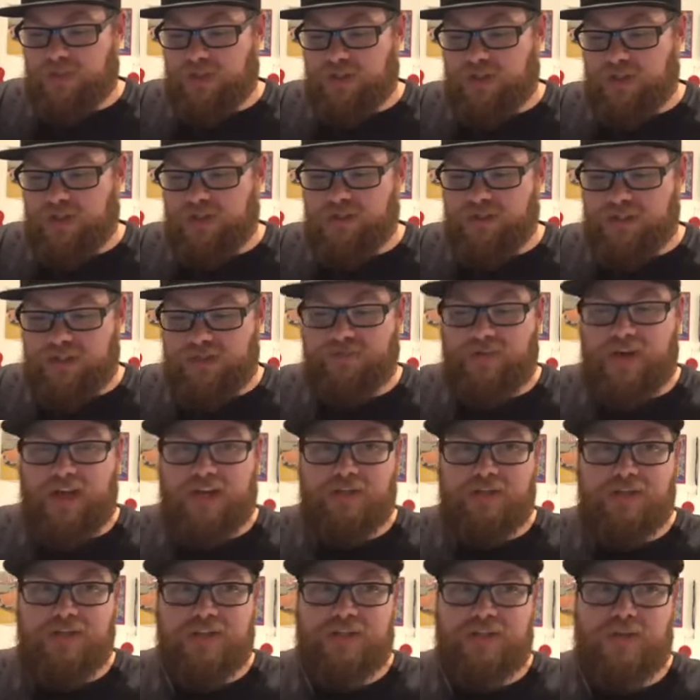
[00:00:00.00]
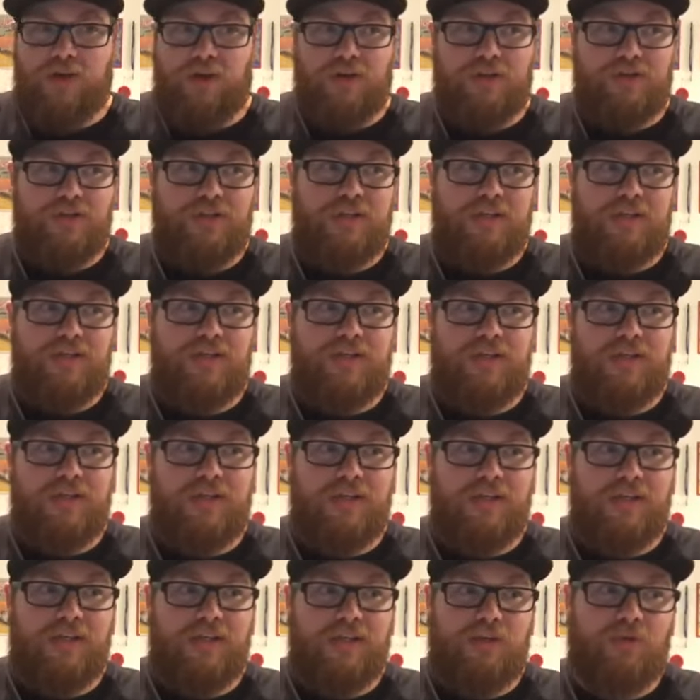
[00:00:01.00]
The disadvantages are just
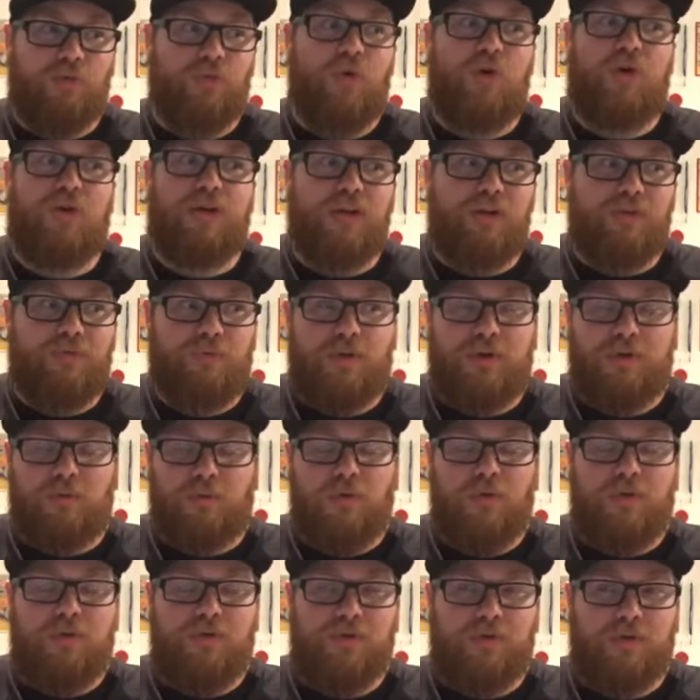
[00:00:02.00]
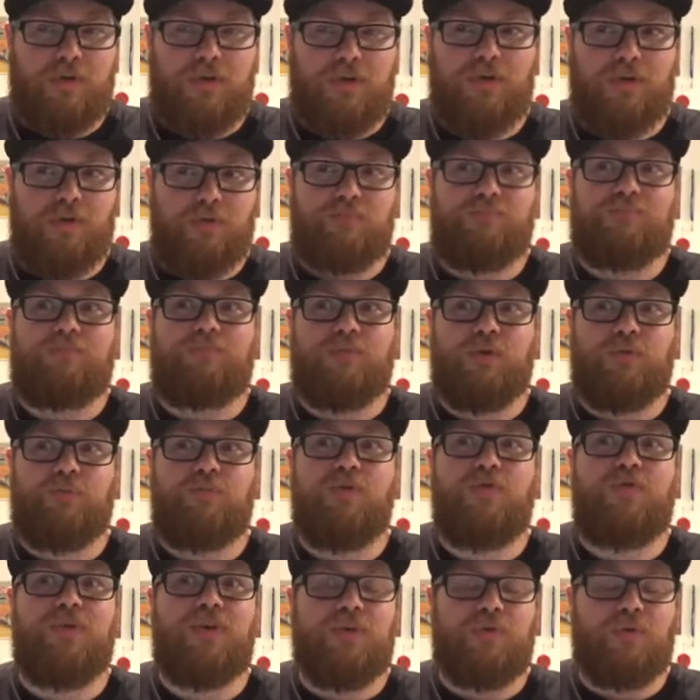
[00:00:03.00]
you're rolling 3-roll, or you're
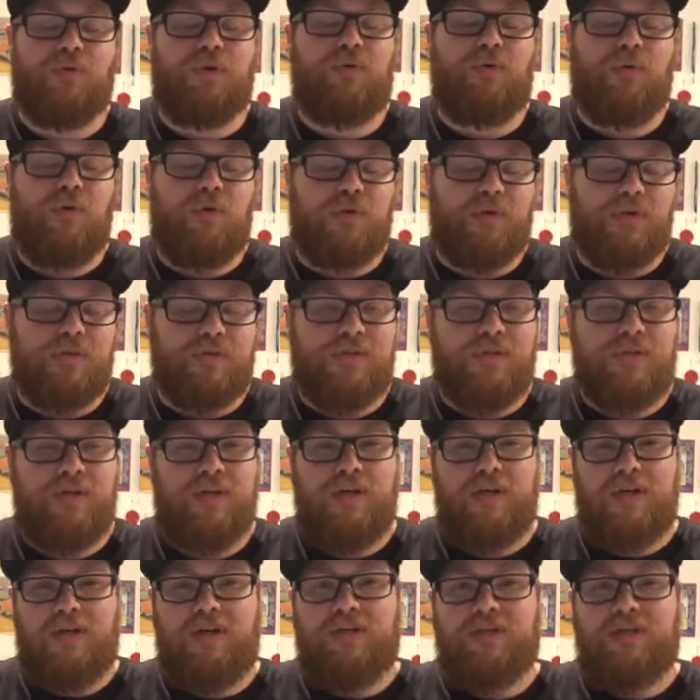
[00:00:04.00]
moving 3 rollers.